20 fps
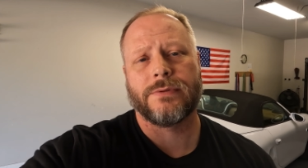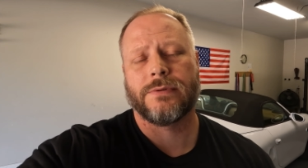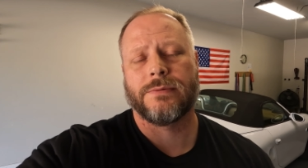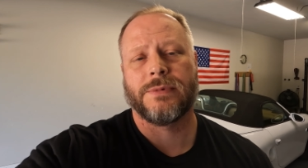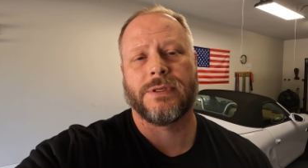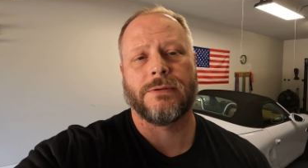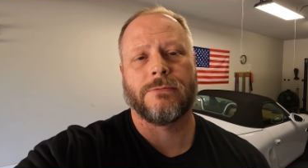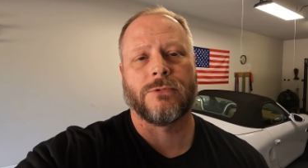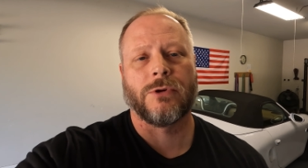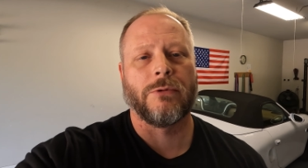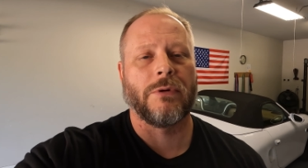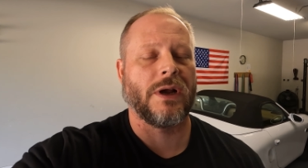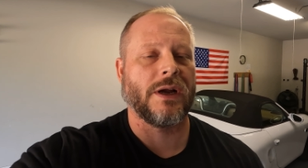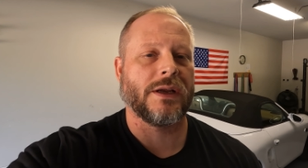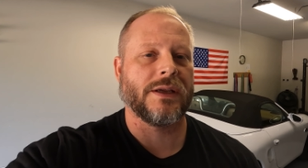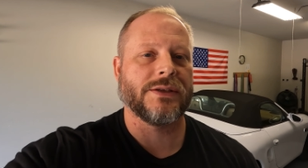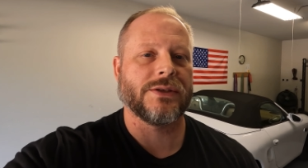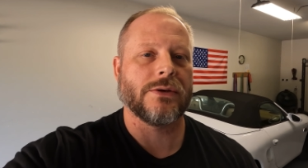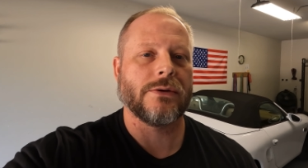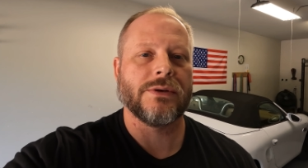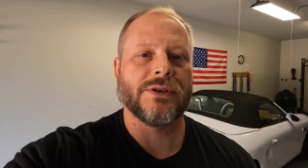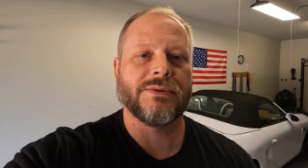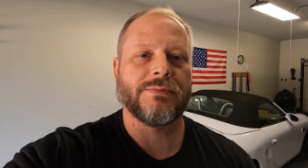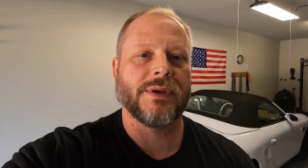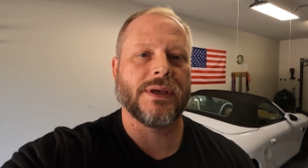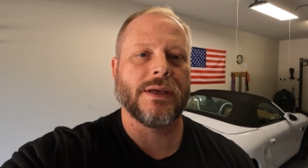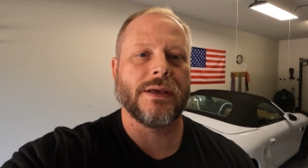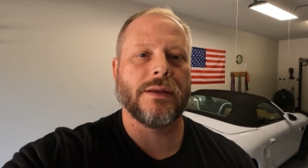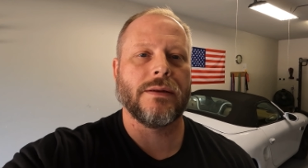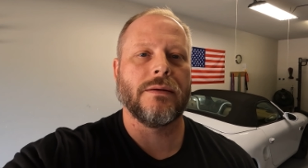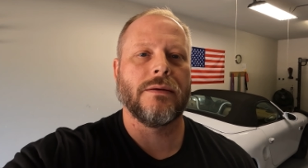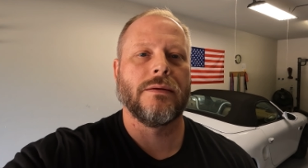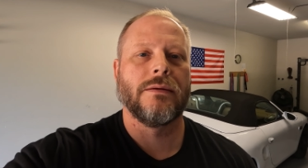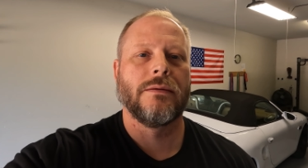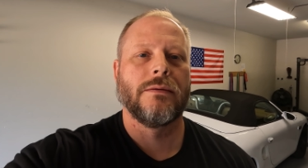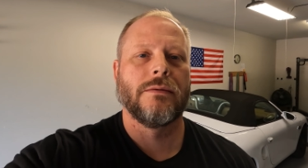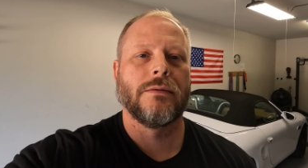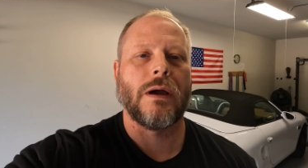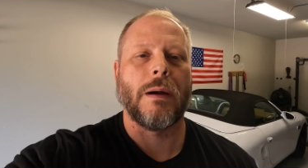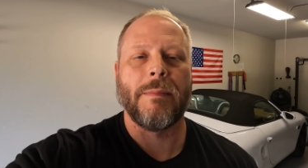I mean, Ruroc has always made
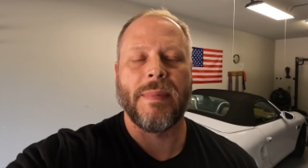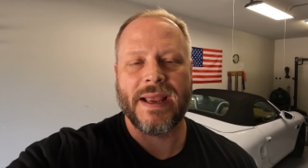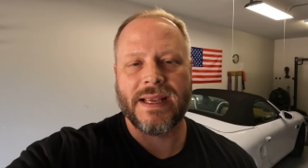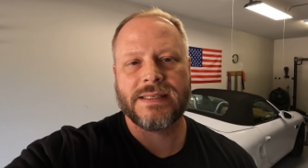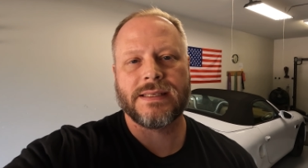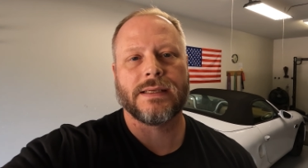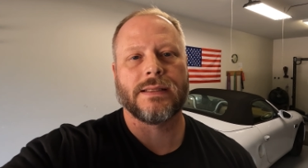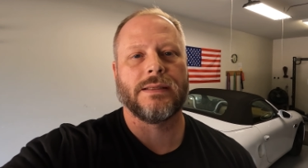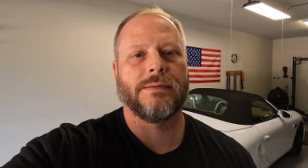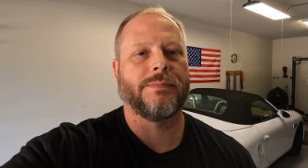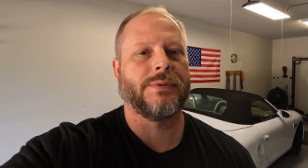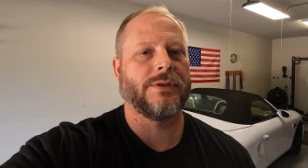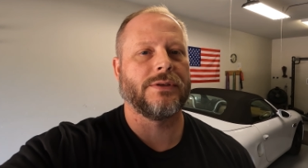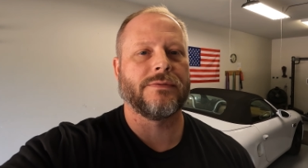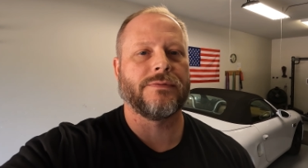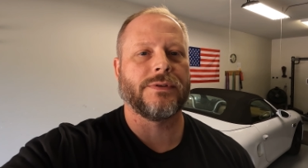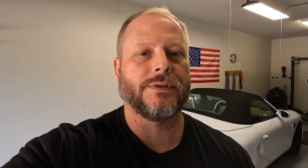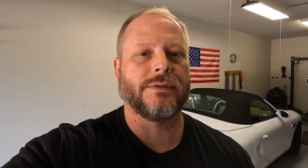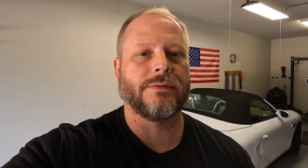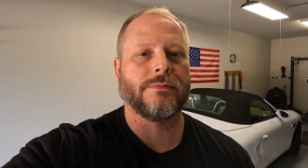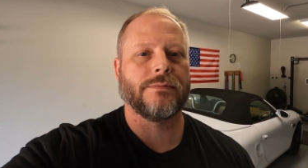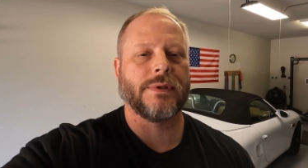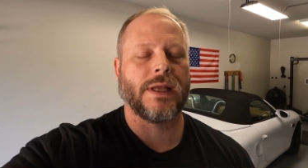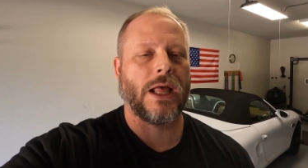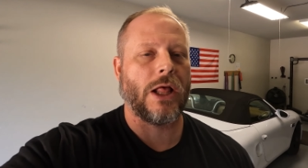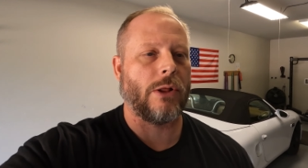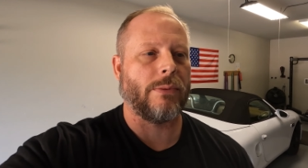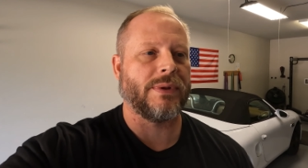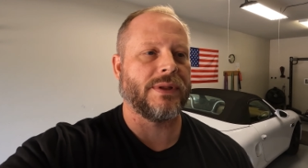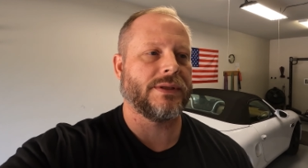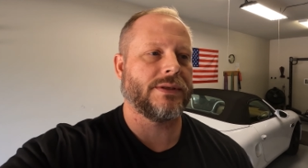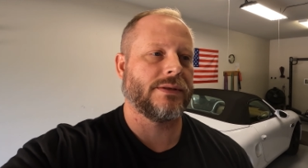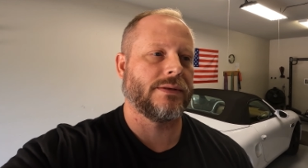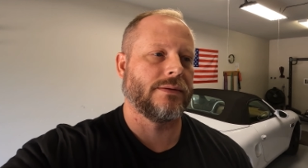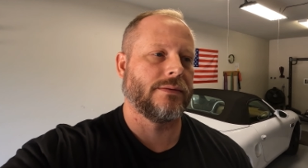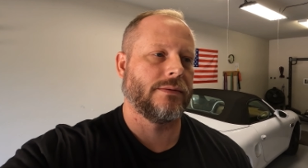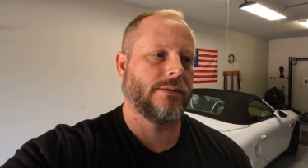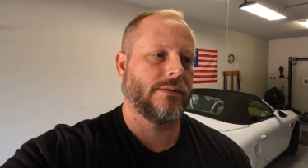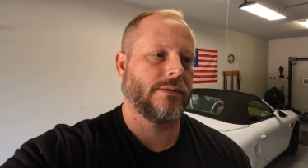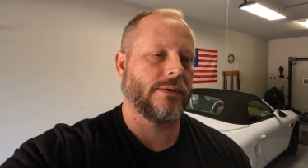amazingly beautiful helmets.